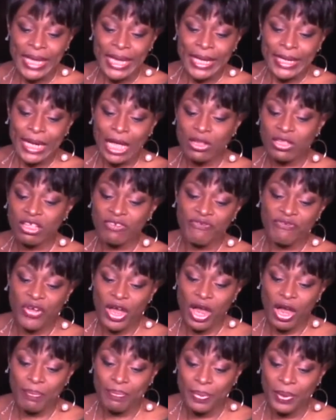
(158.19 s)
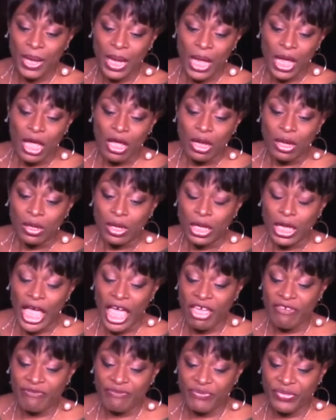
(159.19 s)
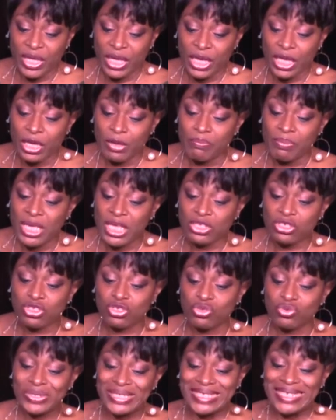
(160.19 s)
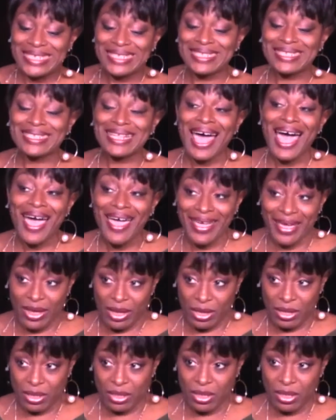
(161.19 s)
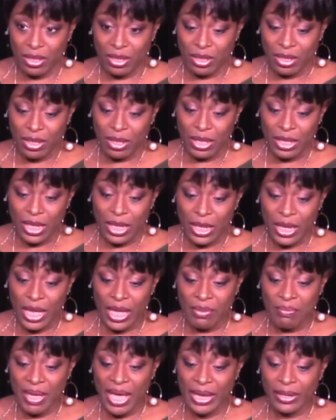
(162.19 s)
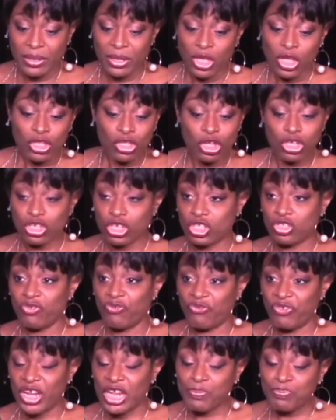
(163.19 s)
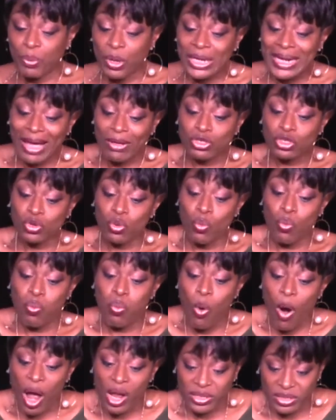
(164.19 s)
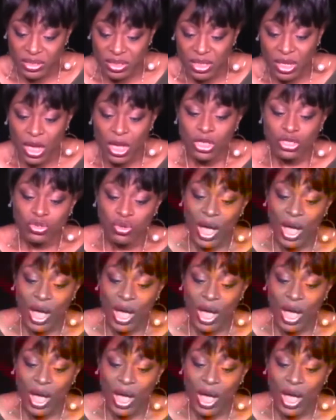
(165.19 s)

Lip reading: Now, the verb envy means to desire. Amen. Not just to feel it, but now to want to